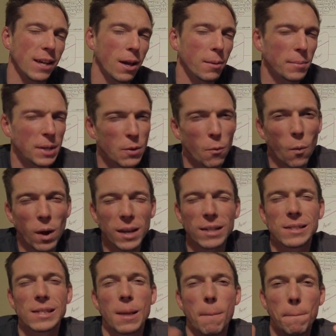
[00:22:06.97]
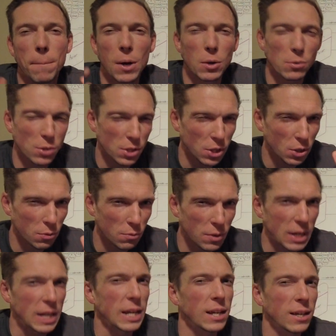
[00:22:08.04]
tell me what is the most
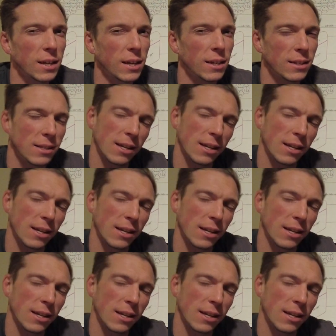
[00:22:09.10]
unique